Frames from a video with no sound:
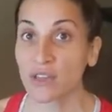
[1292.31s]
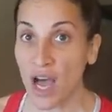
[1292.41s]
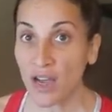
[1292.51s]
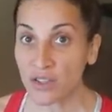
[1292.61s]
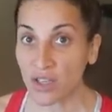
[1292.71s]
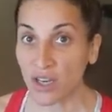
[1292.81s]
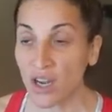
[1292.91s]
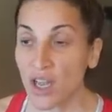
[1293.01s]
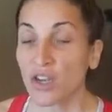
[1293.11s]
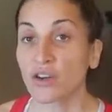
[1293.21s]

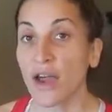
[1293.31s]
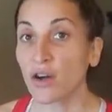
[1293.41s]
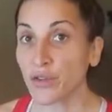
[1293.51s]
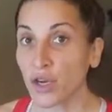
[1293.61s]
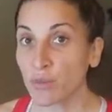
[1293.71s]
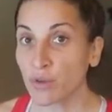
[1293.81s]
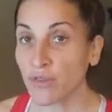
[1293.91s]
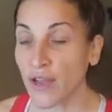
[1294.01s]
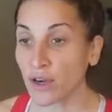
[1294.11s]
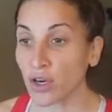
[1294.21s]
doctor, your healthcare
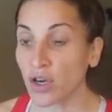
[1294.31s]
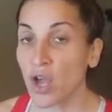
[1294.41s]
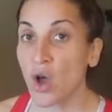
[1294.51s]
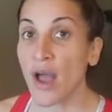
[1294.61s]
provider,